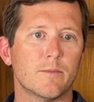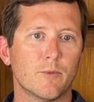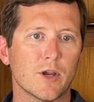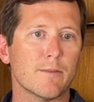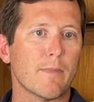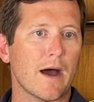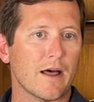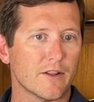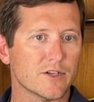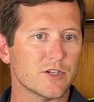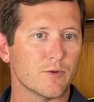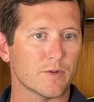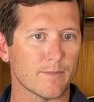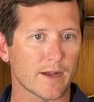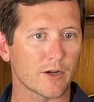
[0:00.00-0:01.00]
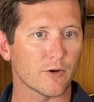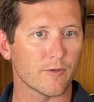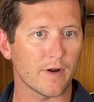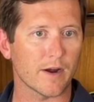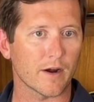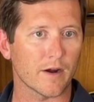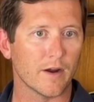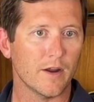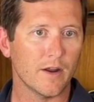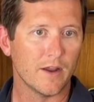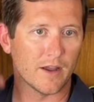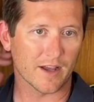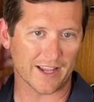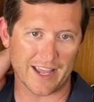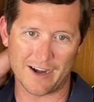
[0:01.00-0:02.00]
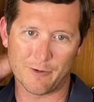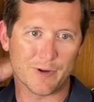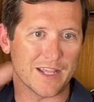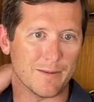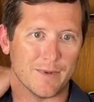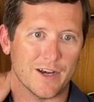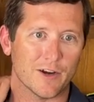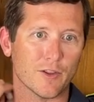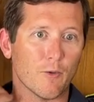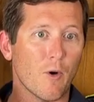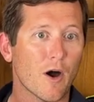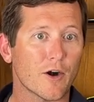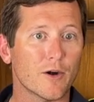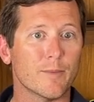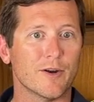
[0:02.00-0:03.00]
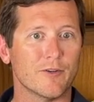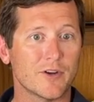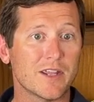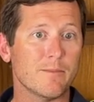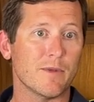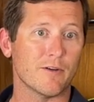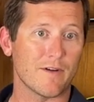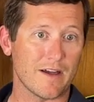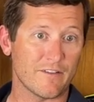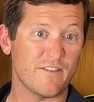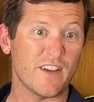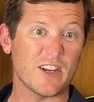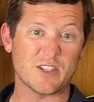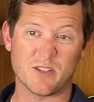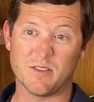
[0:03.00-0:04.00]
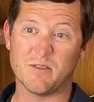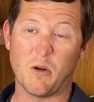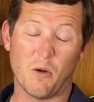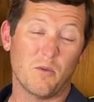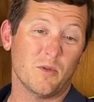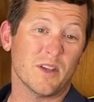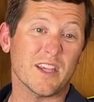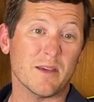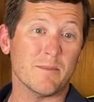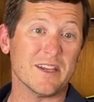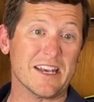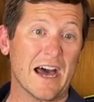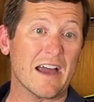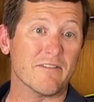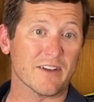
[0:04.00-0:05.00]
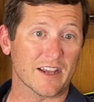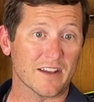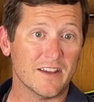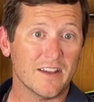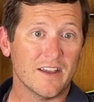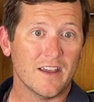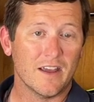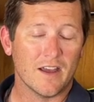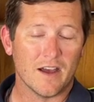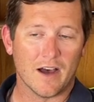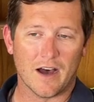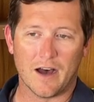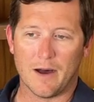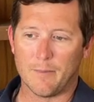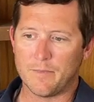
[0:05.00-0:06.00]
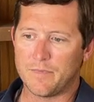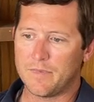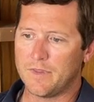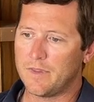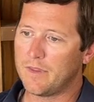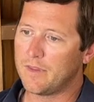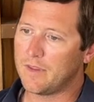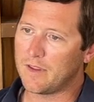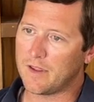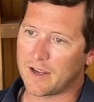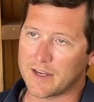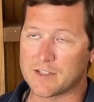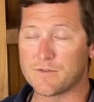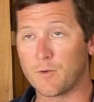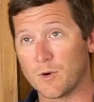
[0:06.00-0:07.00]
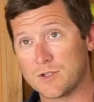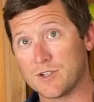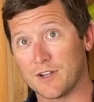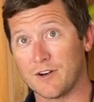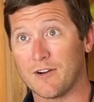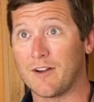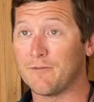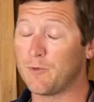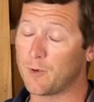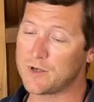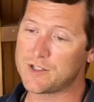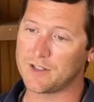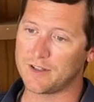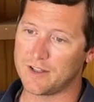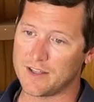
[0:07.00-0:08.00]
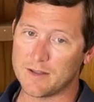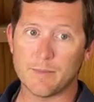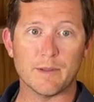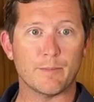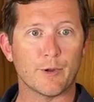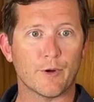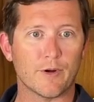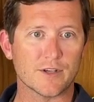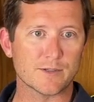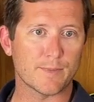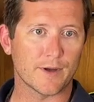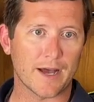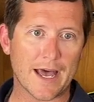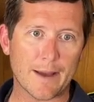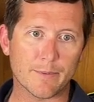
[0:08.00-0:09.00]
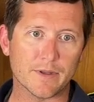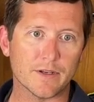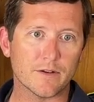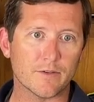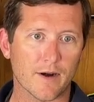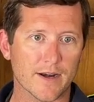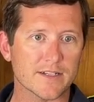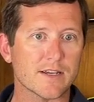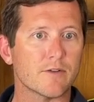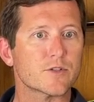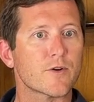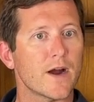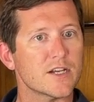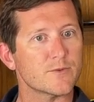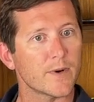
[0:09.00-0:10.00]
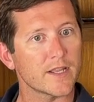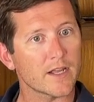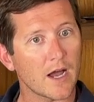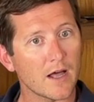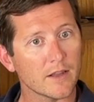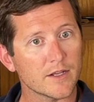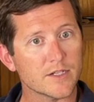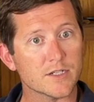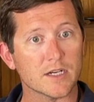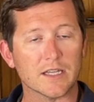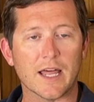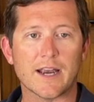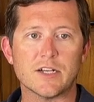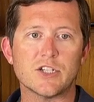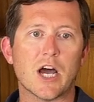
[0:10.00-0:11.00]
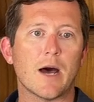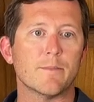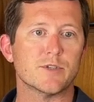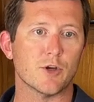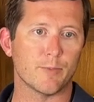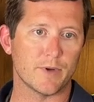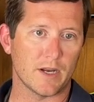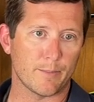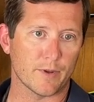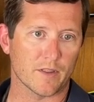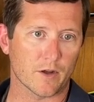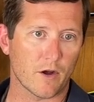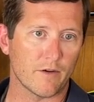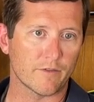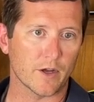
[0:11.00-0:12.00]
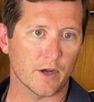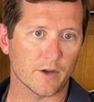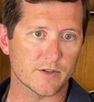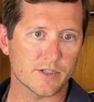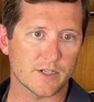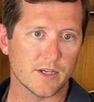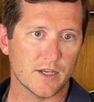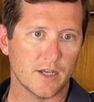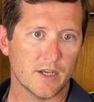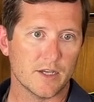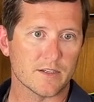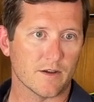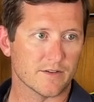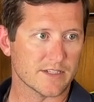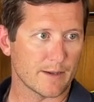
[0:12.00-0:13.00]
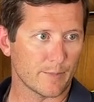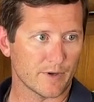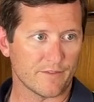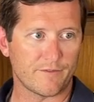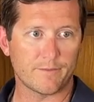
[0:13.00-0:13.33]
marine biology with my career. Again, it would keep me near the water, but it would keep me around fish and hopefully keep me diving. I guess fortunately or unfortunately, the BP oil spill happened right as I was graduating college and a lot of jobs opened up on the Gulf Coast. Mm-hmm. So I was able to